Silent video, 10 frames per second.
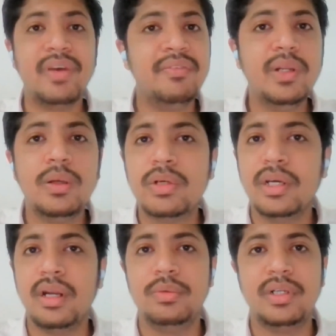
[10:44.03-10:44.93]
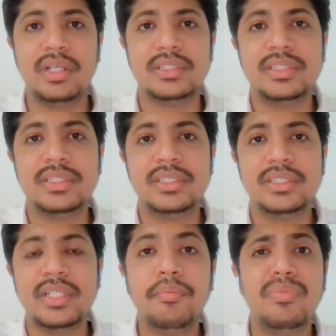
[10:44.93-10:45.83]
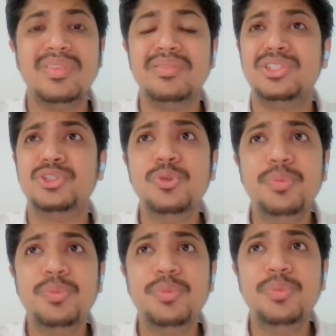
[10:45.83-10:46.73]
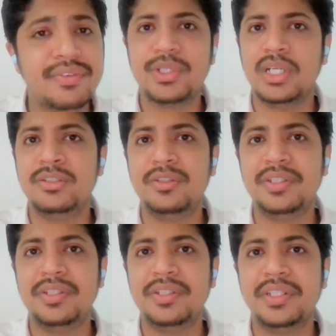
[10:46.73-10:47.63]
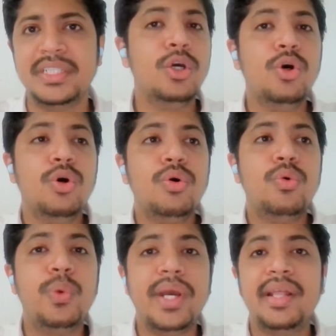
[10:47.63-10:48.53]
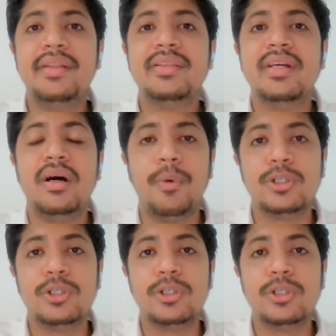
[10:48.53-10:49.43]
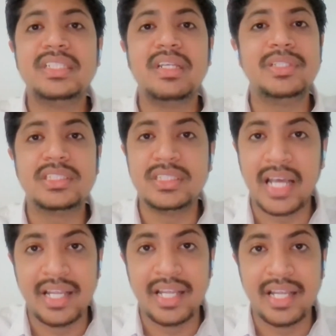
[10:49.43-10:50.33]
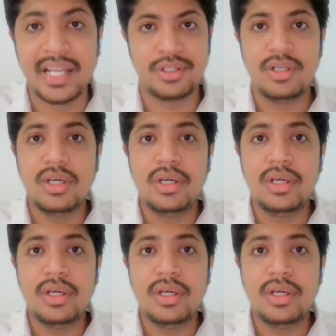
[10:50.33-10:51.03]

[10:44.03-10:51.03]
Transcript: when we look around us, there are super developed countries where the abortion rights are being snatched.